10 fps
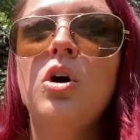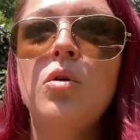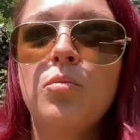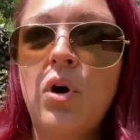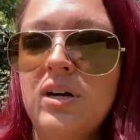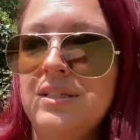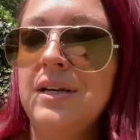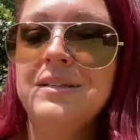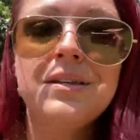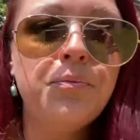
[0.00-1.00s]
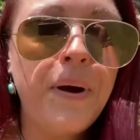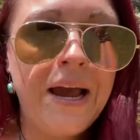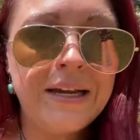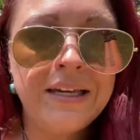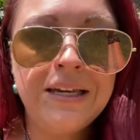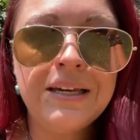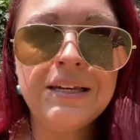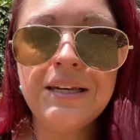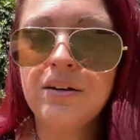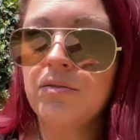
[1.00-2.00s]
process of packing and
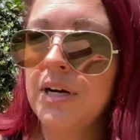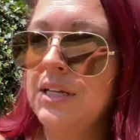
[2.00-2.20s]
getting ready